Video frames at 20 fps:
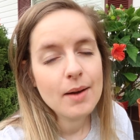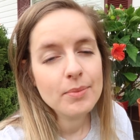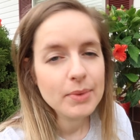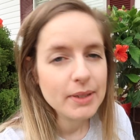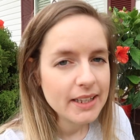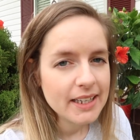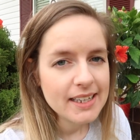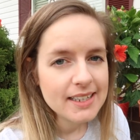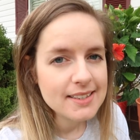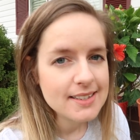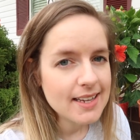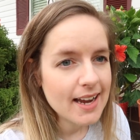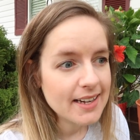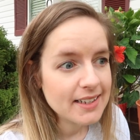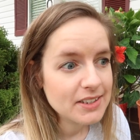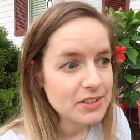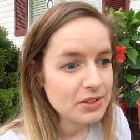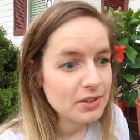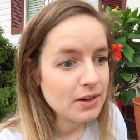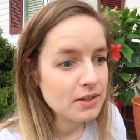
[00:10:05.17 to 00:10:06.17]
I'm really
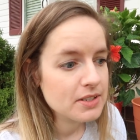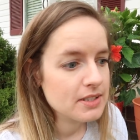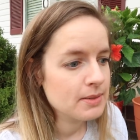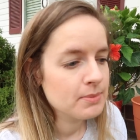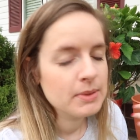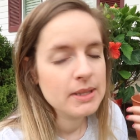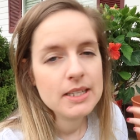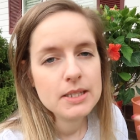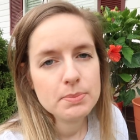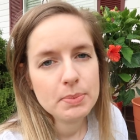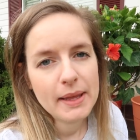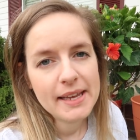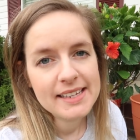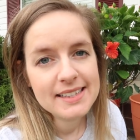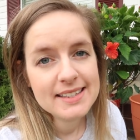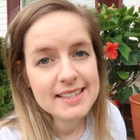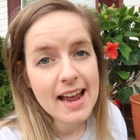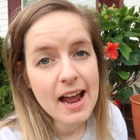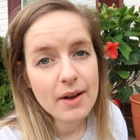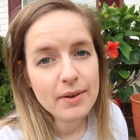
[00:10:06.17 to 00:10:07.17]
excited to grow some of these
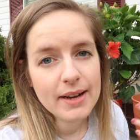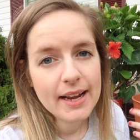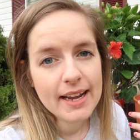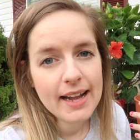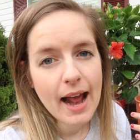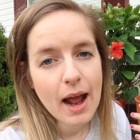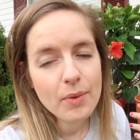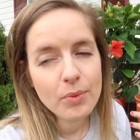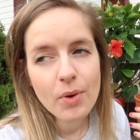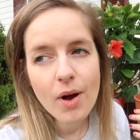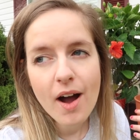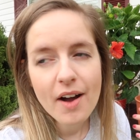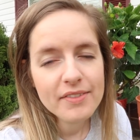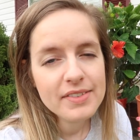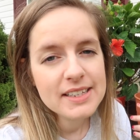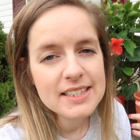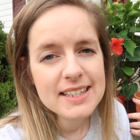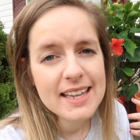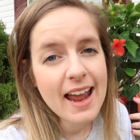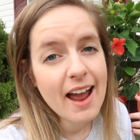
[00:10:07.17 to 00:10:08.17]
plants out and I will
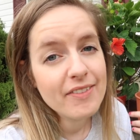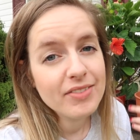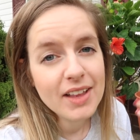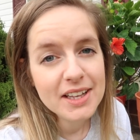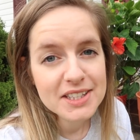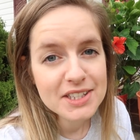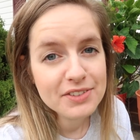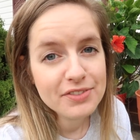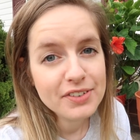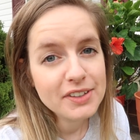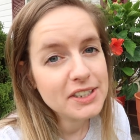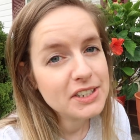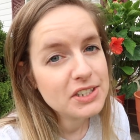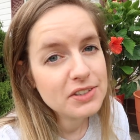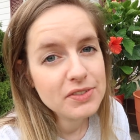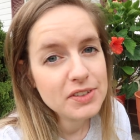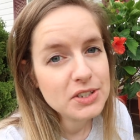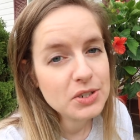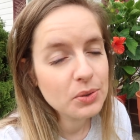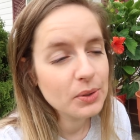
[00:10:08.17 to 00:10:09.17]
obviously have lots of footage
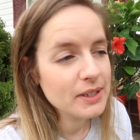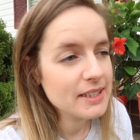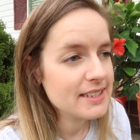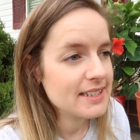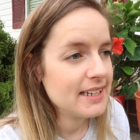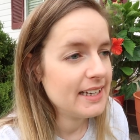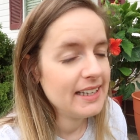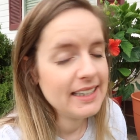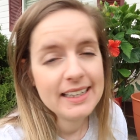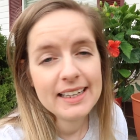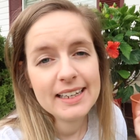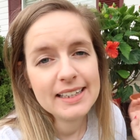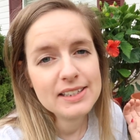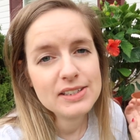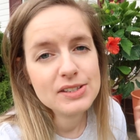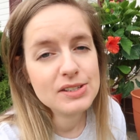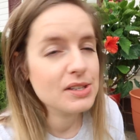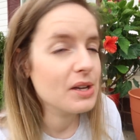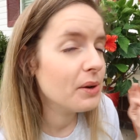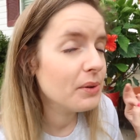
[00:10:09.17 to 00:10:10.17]
of the tortoise eating.
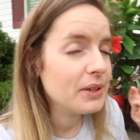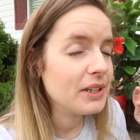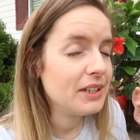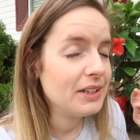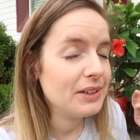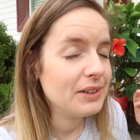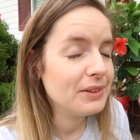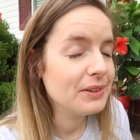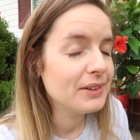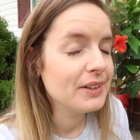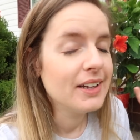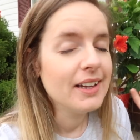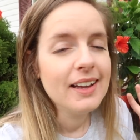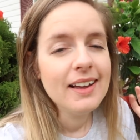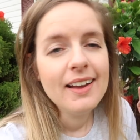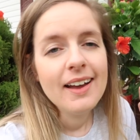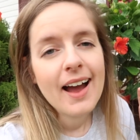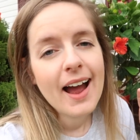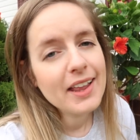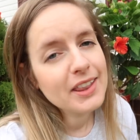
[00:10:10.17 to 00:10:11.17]
It's so cute.
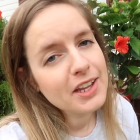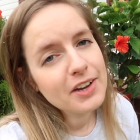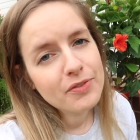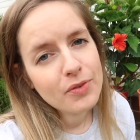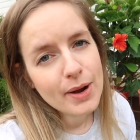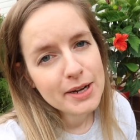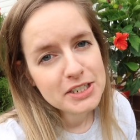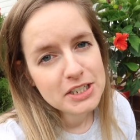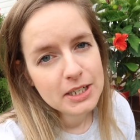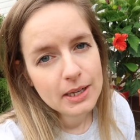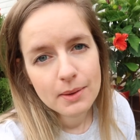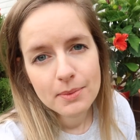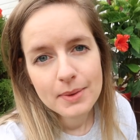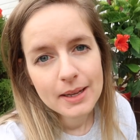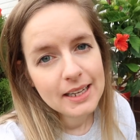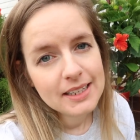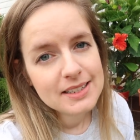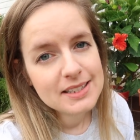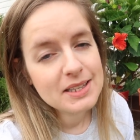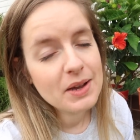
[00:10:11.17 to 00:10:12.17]
I love watching him
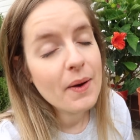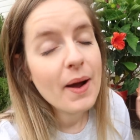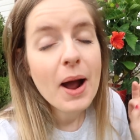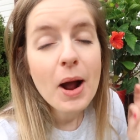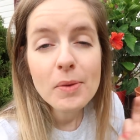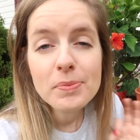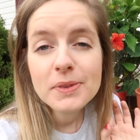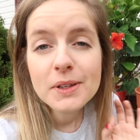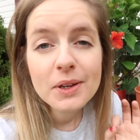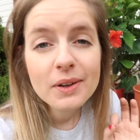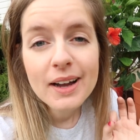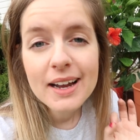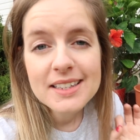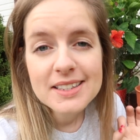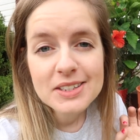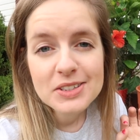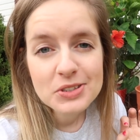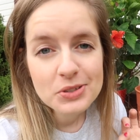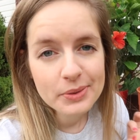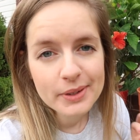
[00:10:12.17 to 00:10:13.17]
eat, so I hope that you
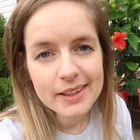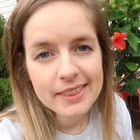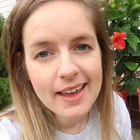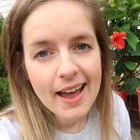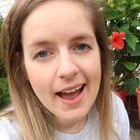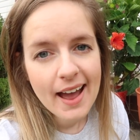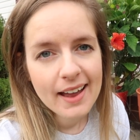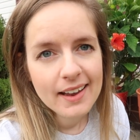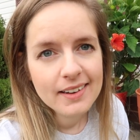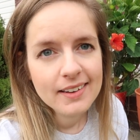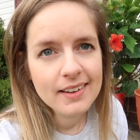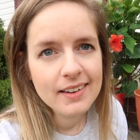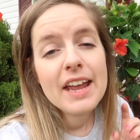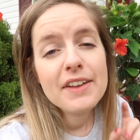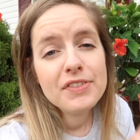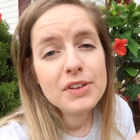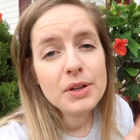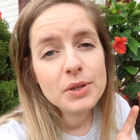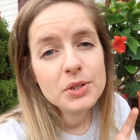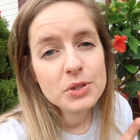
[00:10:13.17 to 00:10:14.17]
guys enjoy that.
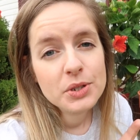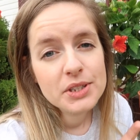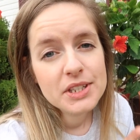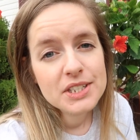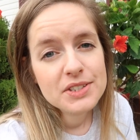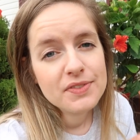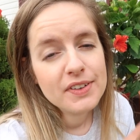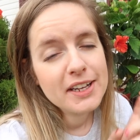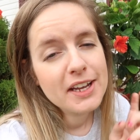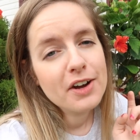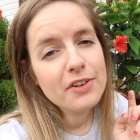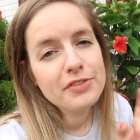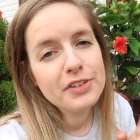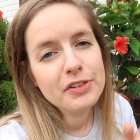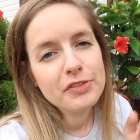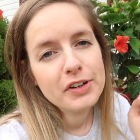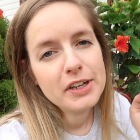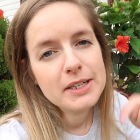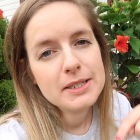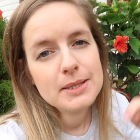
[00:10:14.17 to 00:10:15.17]
If you enjoyed this video,
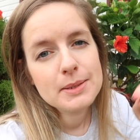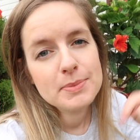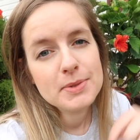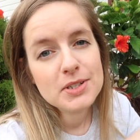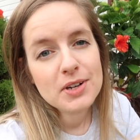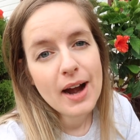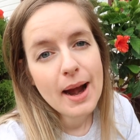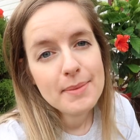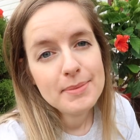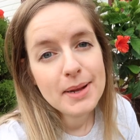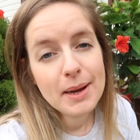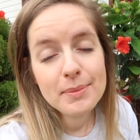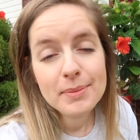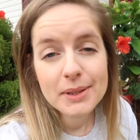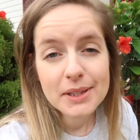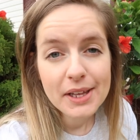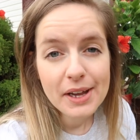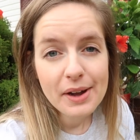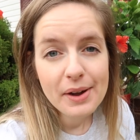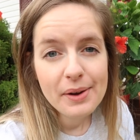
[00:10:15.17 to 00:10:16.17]
feel free to subscribe down
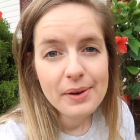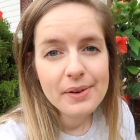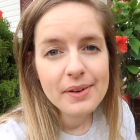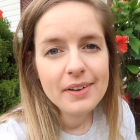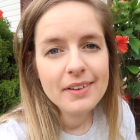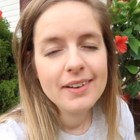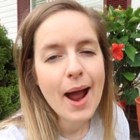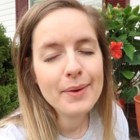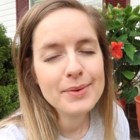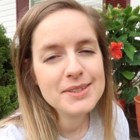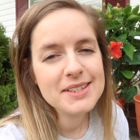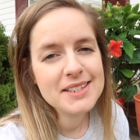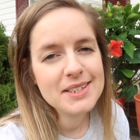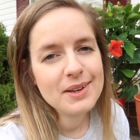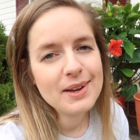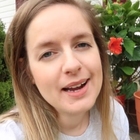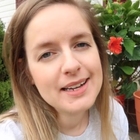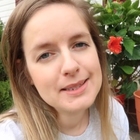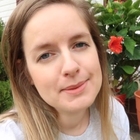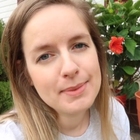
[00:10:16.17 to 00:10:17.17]
below. I will see
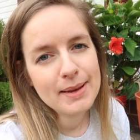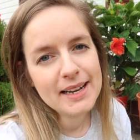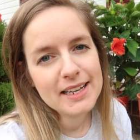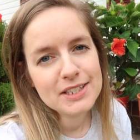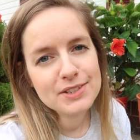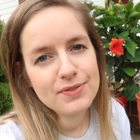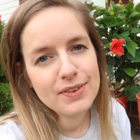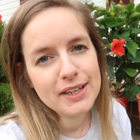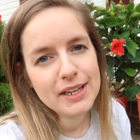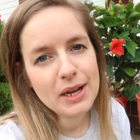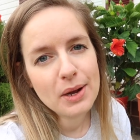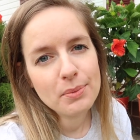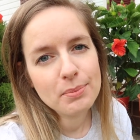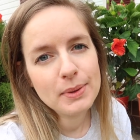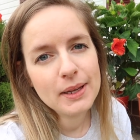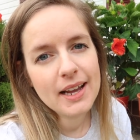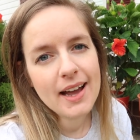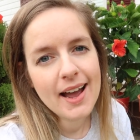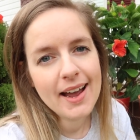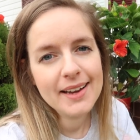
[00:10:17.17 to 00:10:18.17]
you guys in my next video.
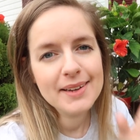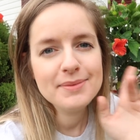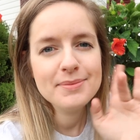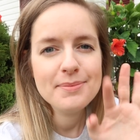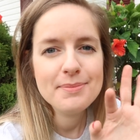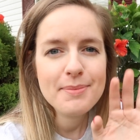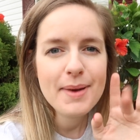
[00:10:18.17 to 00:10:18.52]
Be kind.